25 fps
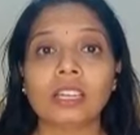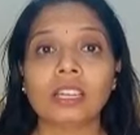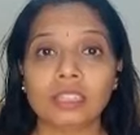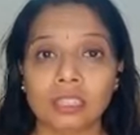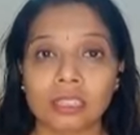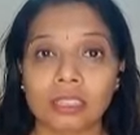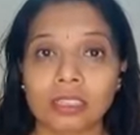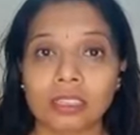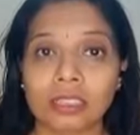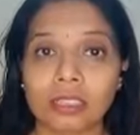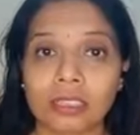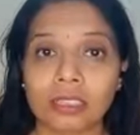
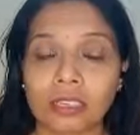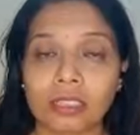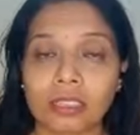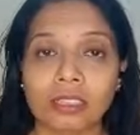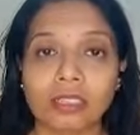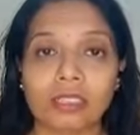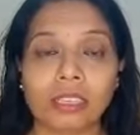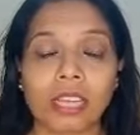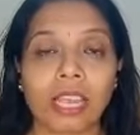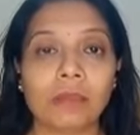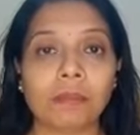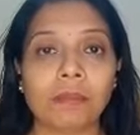
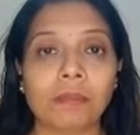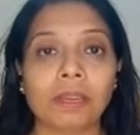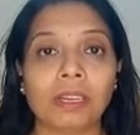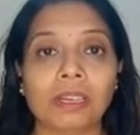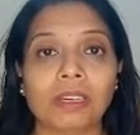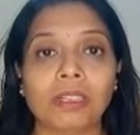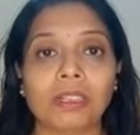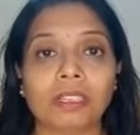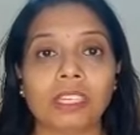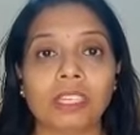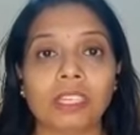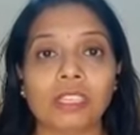type
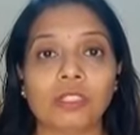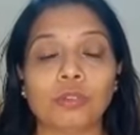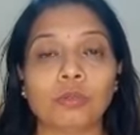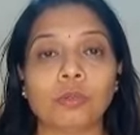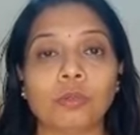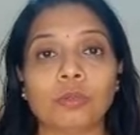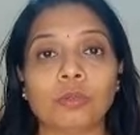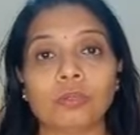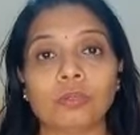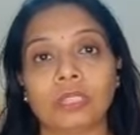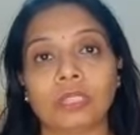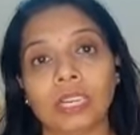
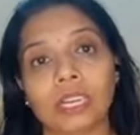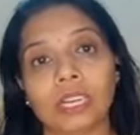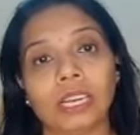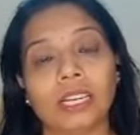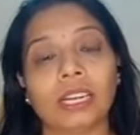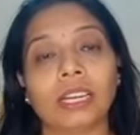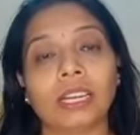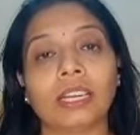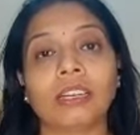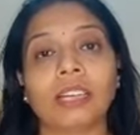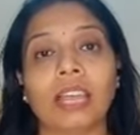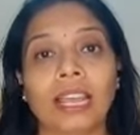keto
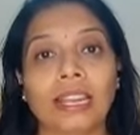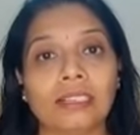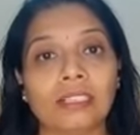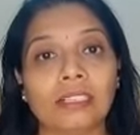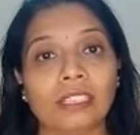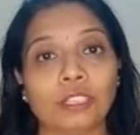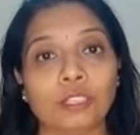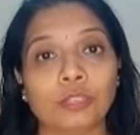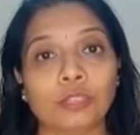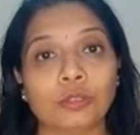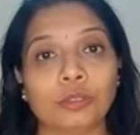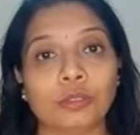related health
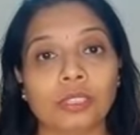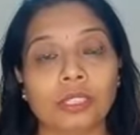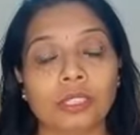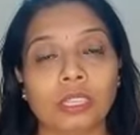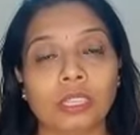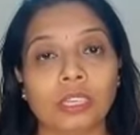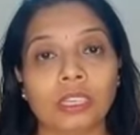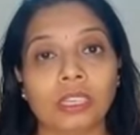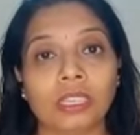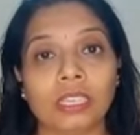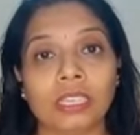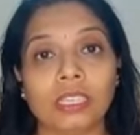issues
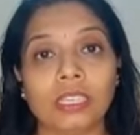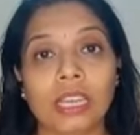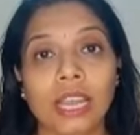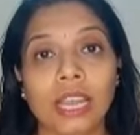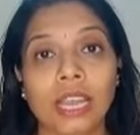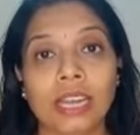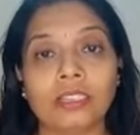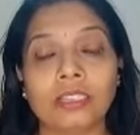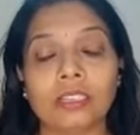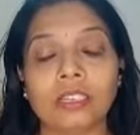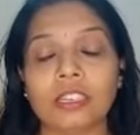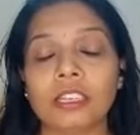in
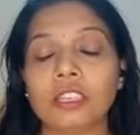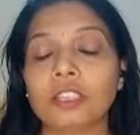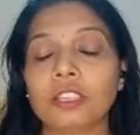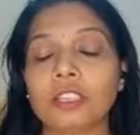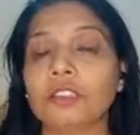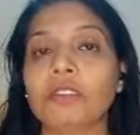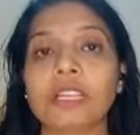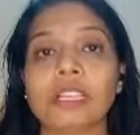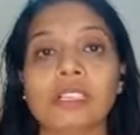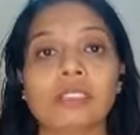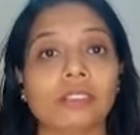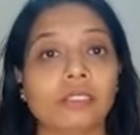net, you
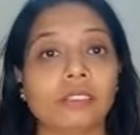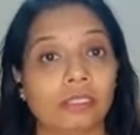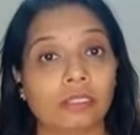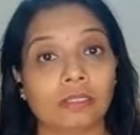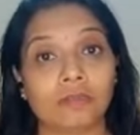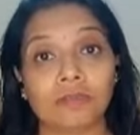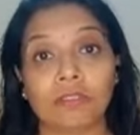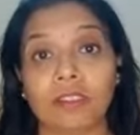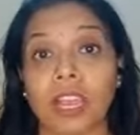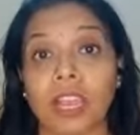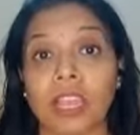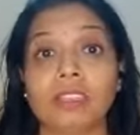will
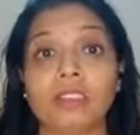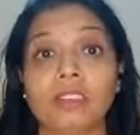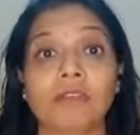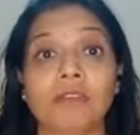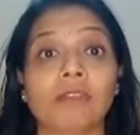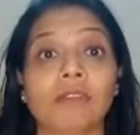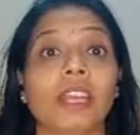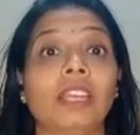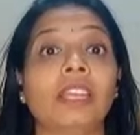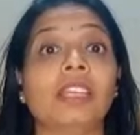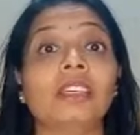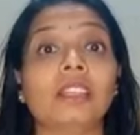find
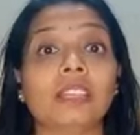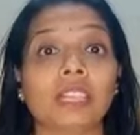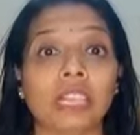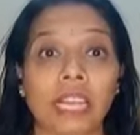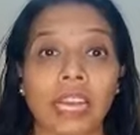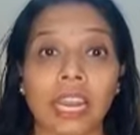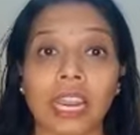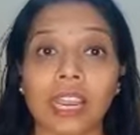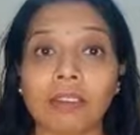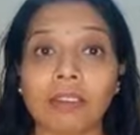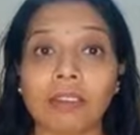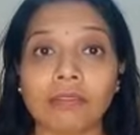very
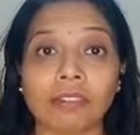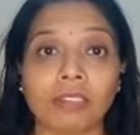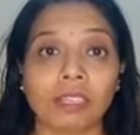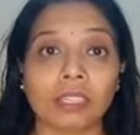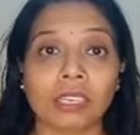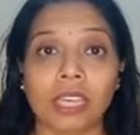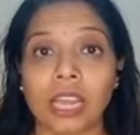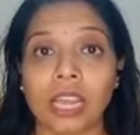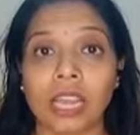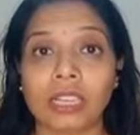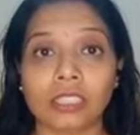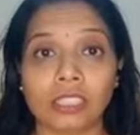grave
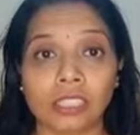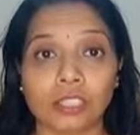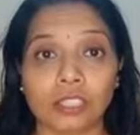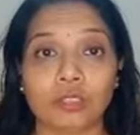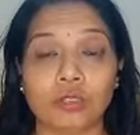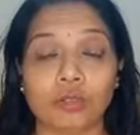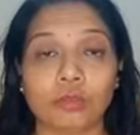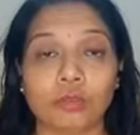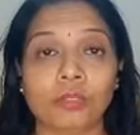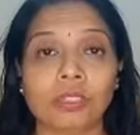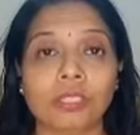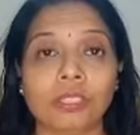health
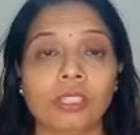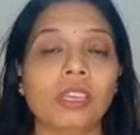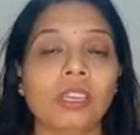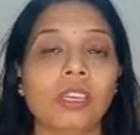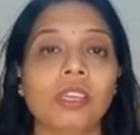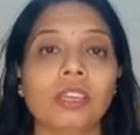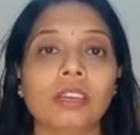issues.